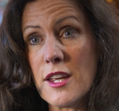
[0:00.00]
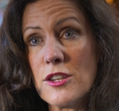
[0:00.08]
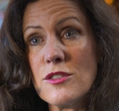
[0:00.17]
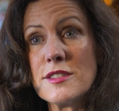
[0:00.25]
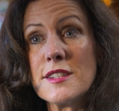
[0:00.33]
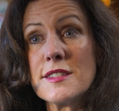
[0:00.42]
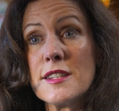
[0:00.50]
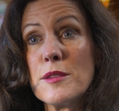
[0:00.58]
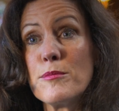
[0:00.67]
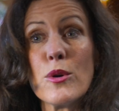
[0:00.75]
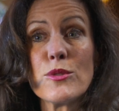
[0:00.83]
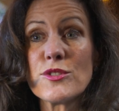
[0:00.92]
U C C
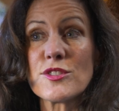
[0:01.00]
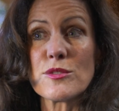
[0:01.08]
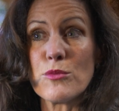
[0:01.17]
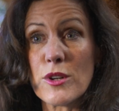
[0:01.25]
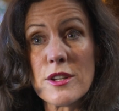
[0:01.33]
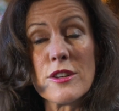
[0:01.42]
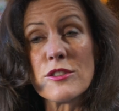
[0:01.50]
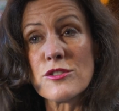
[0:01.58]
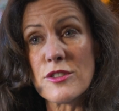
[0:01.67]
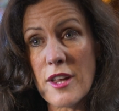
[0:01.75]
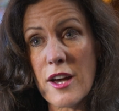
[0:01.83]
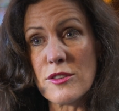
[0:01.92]
boasts one
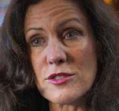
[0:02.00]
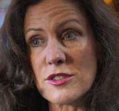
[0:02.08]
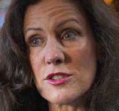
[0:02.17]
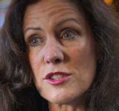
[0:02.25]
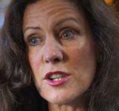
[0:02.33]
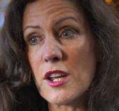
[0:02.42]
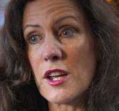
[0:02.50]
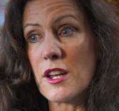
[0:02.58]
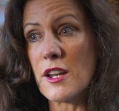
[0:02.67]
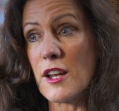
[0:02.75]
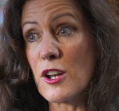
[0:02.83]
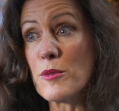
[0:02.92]
hundred thousand
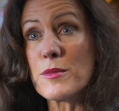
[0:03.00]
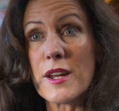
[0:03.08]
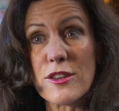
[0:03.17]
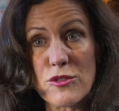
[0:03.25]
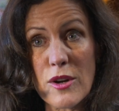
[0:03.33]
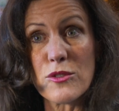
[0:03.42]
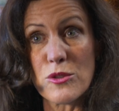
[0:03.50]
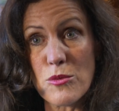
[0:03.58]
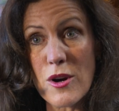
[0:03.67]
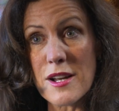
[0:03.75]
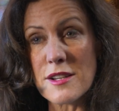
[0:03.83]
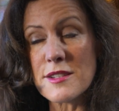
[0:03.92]
alumni throughout the
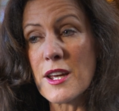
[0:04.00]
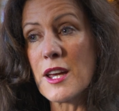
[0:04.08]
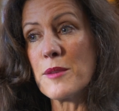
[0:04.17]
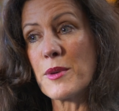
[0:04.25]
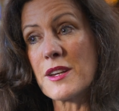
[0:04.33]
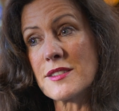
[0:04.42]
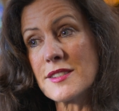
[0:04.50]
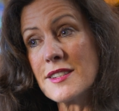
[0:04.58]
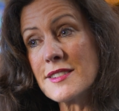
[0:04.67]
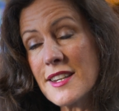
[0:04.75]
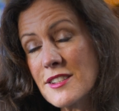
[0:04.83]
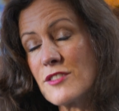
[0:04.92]
world, because
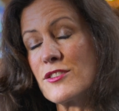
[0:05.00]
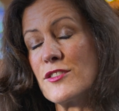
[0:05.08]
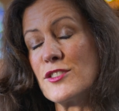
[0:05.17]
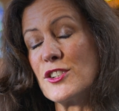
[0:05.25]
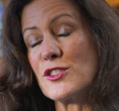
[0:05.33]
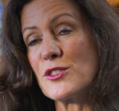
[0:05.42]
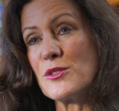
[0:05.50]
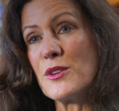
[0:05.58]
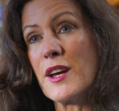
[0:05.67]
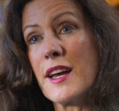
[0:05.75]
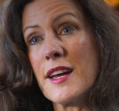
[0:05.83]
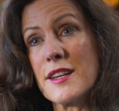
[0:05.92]
since eighteen fifty-two,
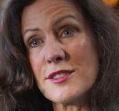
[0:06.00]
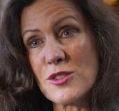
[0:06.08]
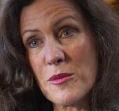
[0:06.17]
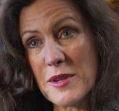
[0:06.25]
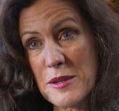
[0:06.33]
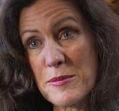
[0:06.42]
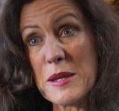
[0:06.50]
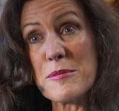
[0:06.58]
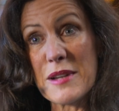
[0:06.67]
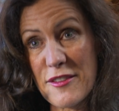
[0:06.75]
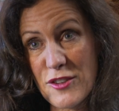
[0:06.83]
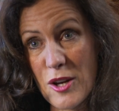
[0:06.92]
so many
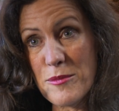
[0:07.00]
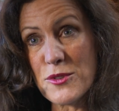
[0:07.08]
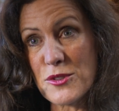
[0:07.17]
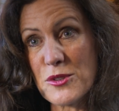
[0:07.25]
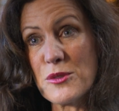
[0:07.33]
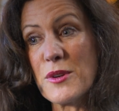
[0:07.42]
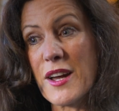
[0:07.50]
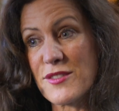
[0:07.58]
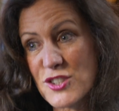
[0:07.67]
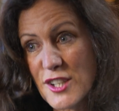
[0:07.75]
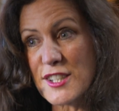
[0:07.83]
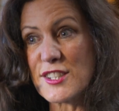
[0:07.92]
people have come through, have
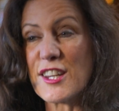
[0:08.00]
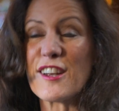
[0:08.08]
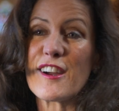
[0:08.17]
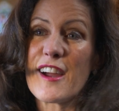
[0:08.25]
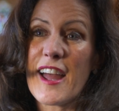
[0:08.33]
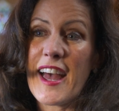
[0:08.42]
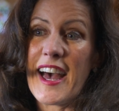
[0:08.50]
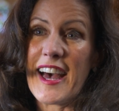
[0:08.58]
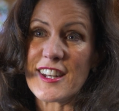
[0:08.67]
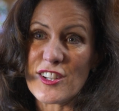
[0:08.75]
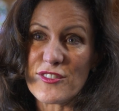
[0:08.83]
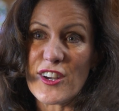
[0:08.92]
studied here,
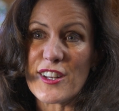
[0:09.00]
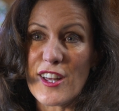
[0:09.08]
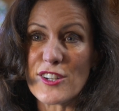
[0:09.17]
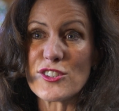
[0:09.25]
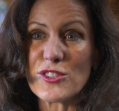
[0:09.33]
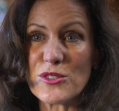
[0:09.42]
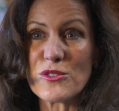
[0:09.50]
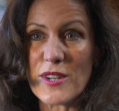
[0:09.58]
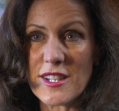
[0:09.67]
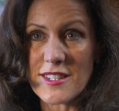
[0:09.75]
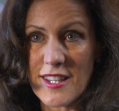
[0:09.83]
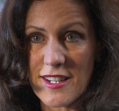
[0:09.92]
and have gone on to do
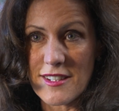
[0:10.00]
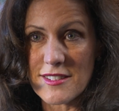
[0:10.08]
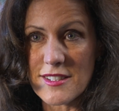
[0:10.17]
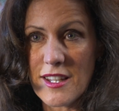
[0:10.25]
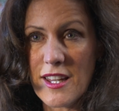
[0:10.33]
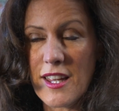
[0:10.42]
great things.